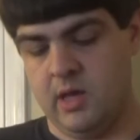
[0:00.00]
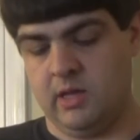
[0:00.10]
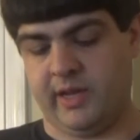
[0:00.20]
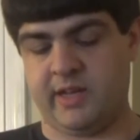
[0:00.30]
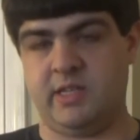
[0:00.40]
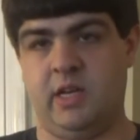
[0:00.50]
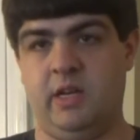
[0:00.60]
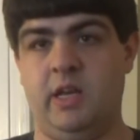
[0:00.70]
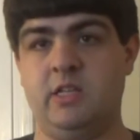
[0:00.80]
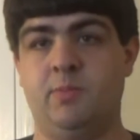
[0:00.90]
Like I
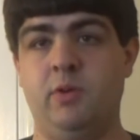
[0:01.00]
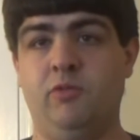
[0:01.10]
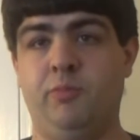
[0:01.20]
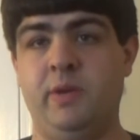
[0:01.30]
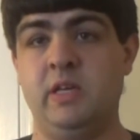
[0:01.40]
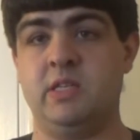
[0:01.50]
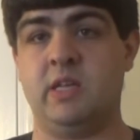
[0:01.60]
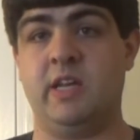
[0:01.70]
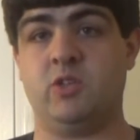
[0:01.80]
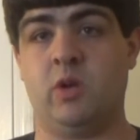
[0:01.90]
said, it's a beautiful
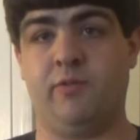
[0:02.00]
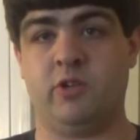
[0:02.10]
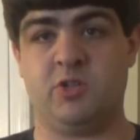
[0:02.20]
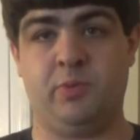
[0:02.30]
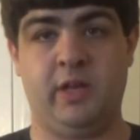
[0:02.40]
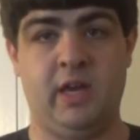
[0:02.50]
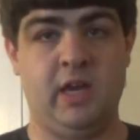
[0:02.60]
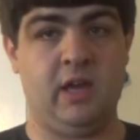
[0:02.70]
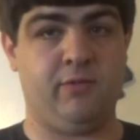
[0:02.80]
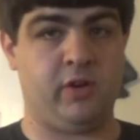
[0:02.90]
piece and it's great for
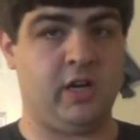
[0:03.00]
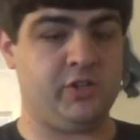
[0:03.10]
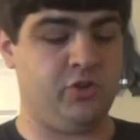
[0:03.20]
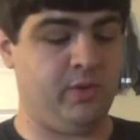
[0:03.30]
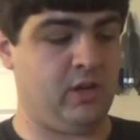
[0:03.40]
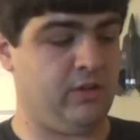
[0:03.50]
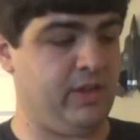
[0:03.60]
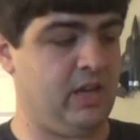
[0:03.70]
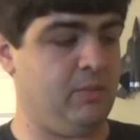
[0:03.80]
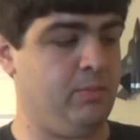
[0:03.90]
display and for costuming and all
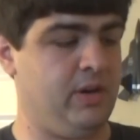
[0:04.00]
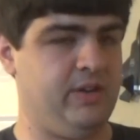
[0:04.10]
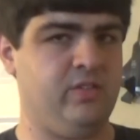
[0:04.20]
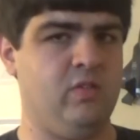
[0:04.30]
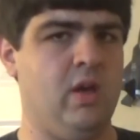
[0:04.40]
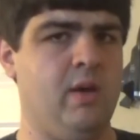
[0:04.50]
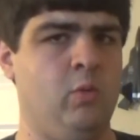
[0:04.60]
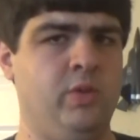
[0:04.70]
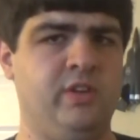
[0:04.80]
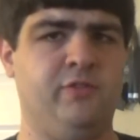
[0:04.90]
that, but
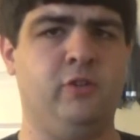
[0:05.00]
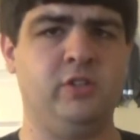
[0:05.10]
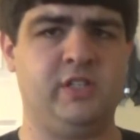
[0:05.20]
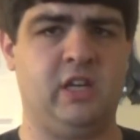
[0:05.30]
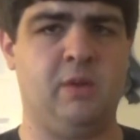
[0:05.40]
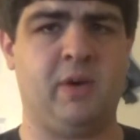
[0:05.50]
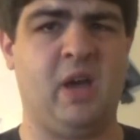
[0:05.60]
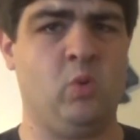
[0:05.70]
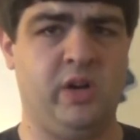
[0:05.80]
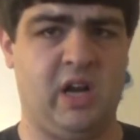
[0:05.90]
with the default setup,
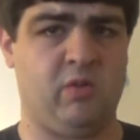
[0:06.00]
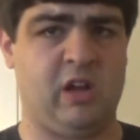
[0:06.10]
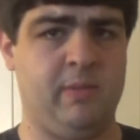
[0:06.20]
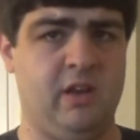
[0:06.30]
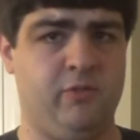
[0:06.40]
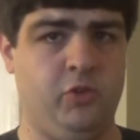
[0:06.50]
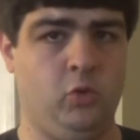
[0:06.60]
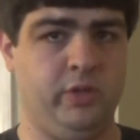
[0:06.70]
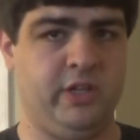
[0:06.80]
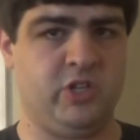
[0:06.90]
I would not recommend it for
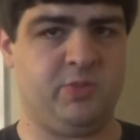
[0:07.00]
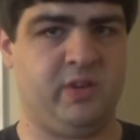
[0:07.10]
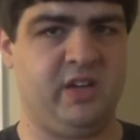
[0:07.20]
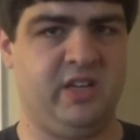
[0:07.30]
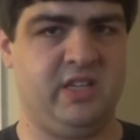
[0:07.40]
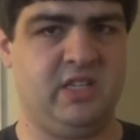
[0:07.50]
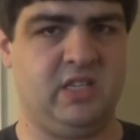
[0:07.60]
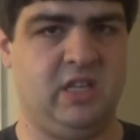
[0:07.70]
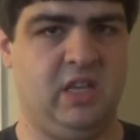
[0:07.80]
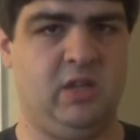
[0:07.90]
dueling just
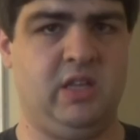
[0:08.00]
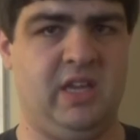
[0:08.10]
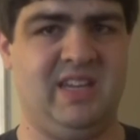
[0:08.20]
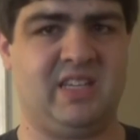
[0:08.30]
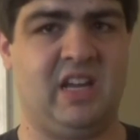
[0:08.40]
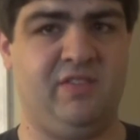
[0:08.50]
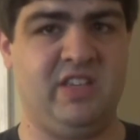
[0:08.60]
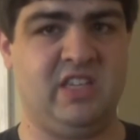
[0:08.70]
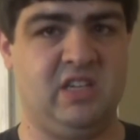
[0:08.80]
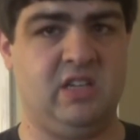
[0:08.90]
because it is kind of
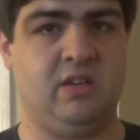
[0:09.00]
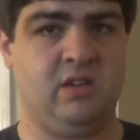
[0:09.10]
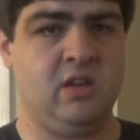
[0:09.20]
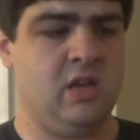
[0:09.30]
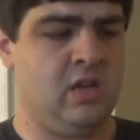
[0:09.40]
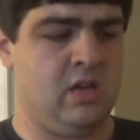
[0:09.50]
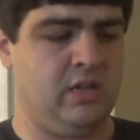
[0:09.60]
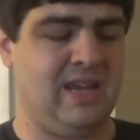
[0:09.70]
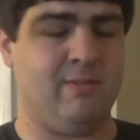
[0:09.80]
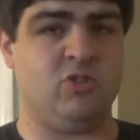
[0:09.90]
easy to
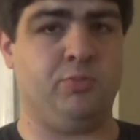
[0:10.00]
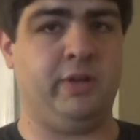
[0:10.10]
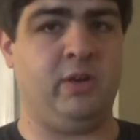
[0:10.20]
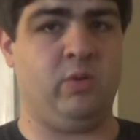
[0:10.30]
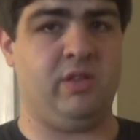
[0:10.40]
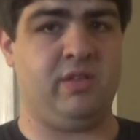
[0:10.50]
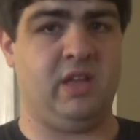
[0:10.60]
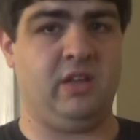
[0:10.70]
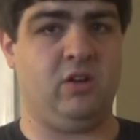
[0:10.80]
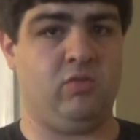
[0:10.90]
damage your blade with,
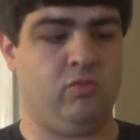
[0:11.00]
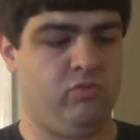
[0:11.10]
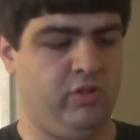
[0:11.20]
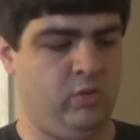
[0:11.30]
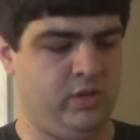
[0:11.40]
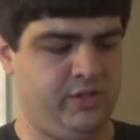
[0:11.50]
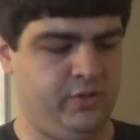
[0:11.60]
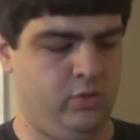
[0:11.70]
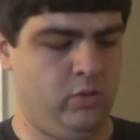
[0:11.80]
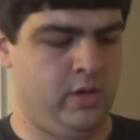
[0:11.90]
and you don't really want
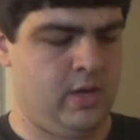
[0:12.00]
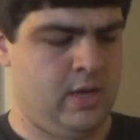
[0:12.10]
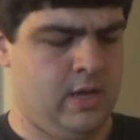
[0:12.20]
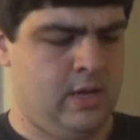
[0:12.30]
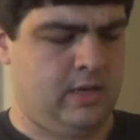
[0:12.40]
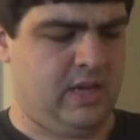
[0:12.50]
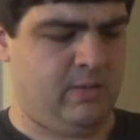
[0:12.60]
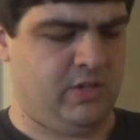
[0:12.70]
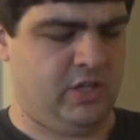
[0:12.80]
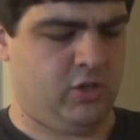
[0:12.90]
to
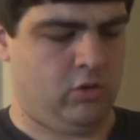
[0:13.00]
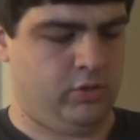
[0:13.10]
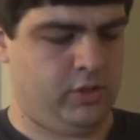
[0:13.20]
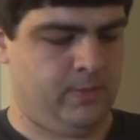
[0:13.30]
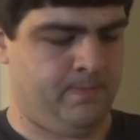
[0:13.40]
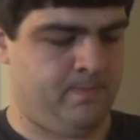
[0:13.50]
damage the internals.